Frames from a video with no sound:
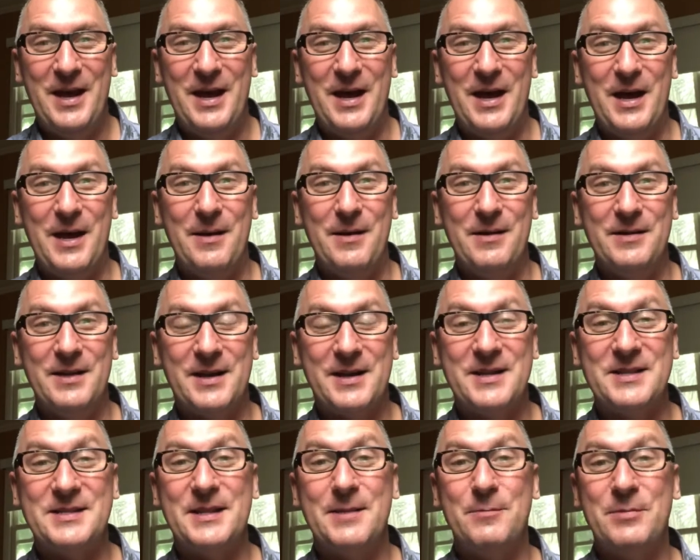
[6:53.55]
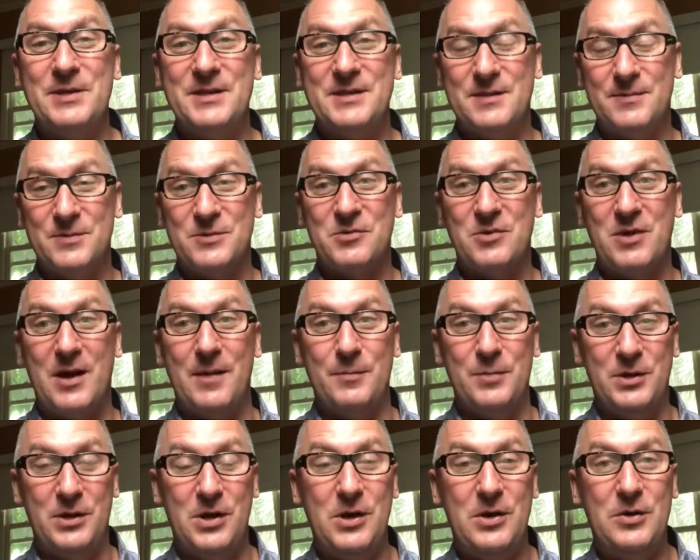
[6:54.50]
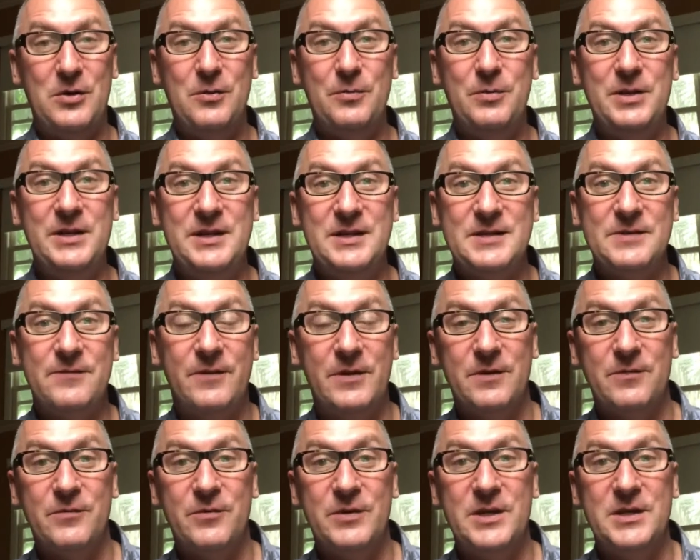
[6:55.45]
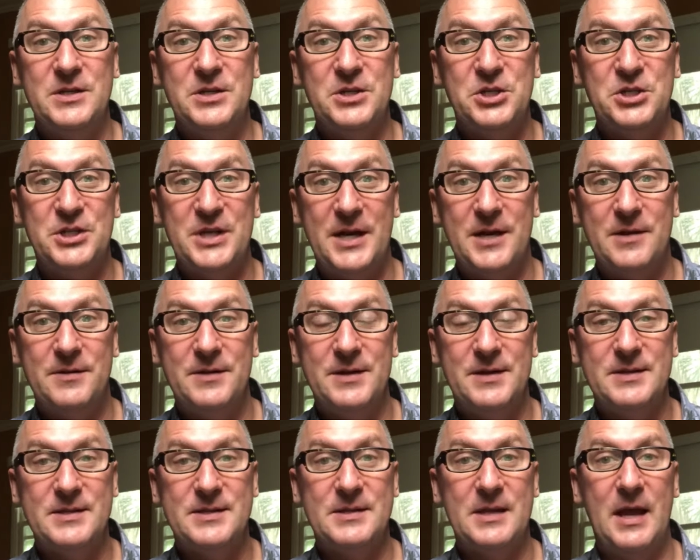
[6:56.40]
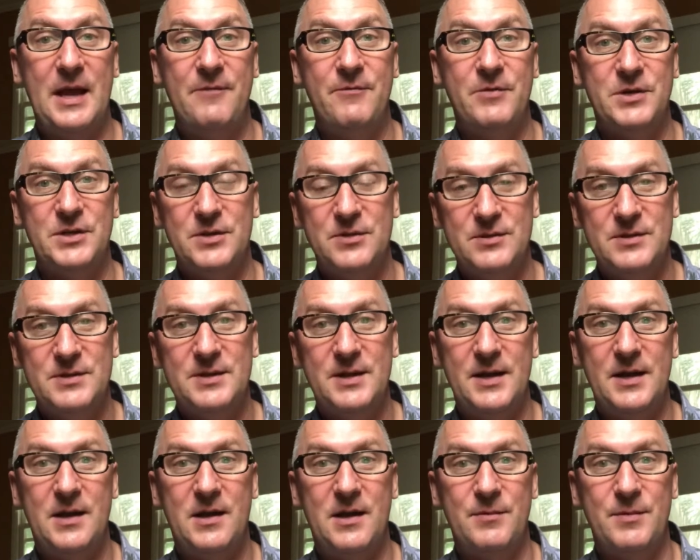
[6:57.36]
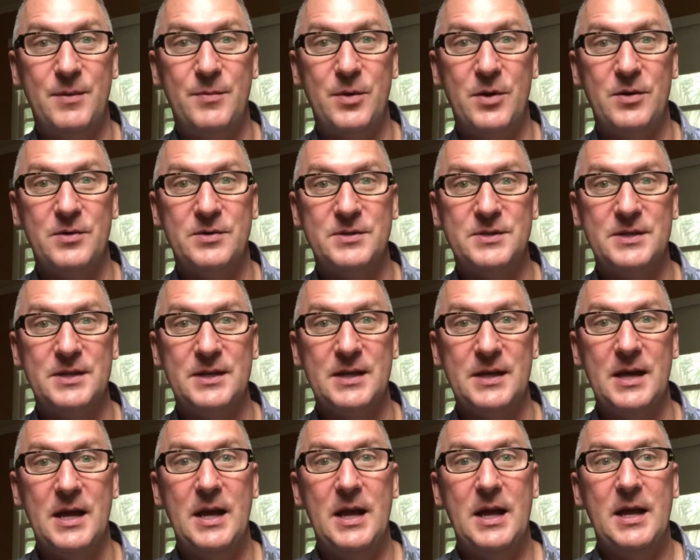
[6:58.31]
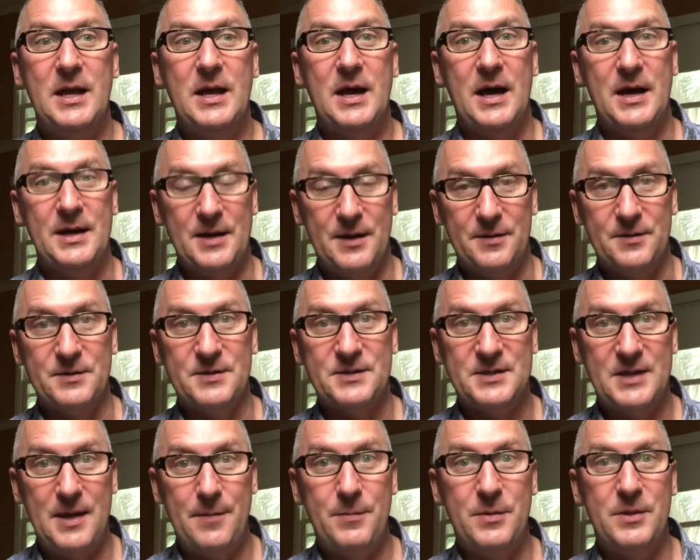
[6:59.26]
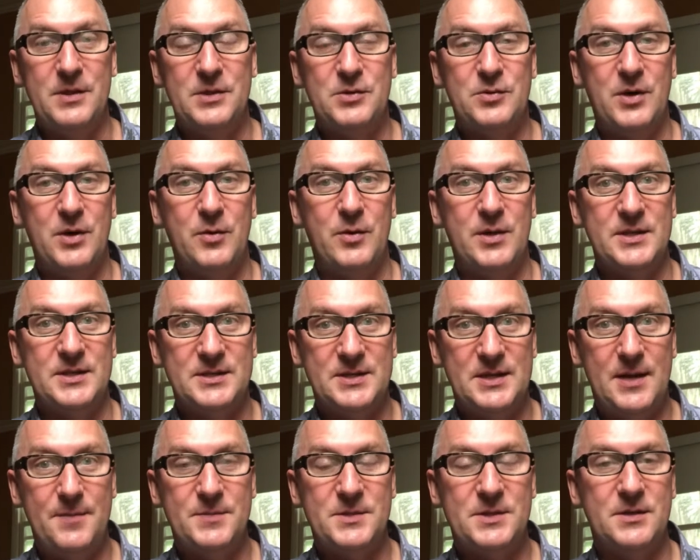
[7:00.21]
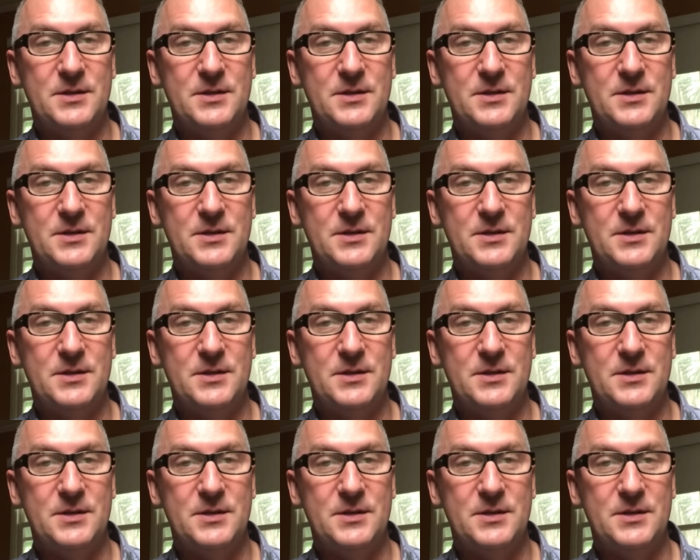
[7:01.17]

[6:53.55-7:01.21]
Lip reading: Like I said, please subscribe below. Please feel free to share this. Every Tuesday, I'll be posting another step in the 21 steps.